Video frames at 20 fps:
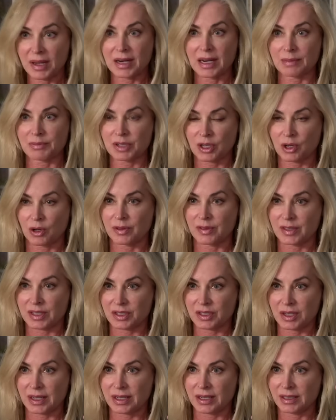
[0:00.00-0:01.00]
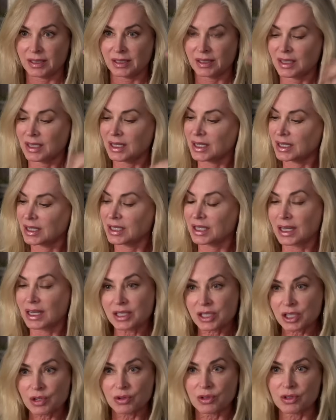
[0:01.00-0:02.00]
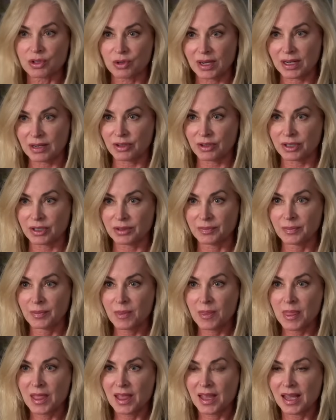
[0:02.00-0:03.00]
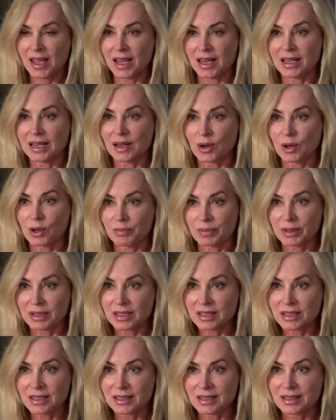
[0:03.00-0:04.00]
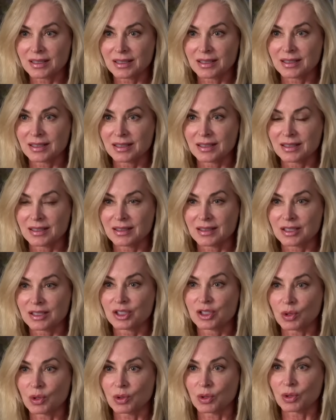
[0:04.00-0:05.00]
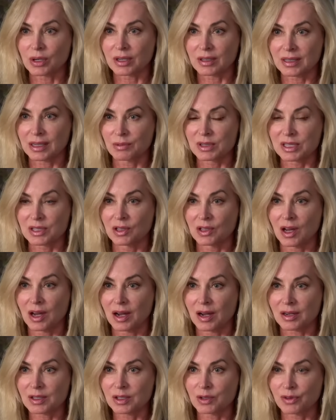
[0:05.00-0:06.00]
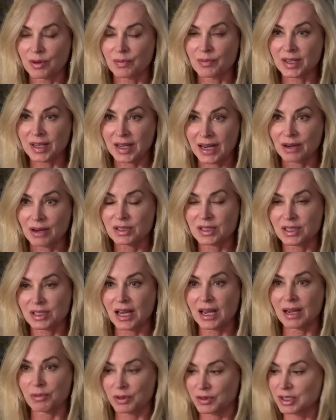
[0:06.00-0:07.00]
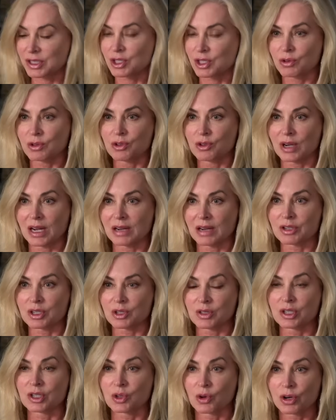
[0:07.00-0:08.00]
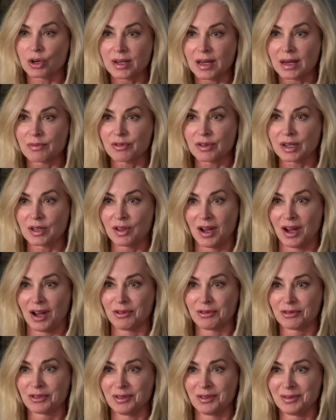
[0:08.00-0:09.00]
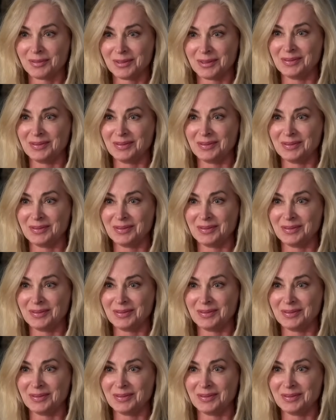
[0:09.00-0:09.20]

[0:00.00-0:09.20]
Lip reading: made up to go on this date. He got a screwdriver, and he opened the door that was locked from the outside with the screwdriver, so the doorknob fell off.